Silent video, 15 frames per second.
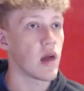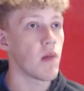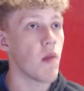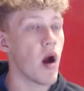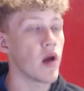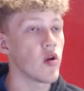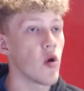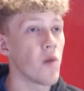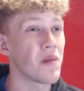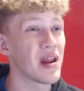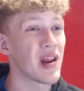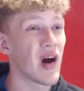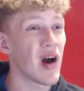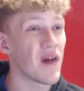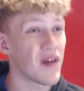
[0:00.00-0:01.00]
I might not be
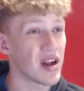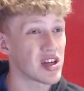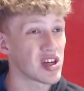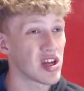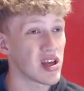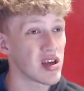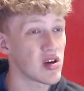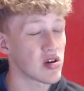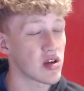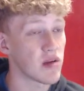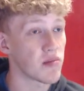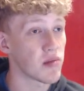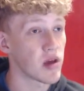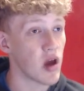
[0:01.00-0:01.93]
live actually because I'm be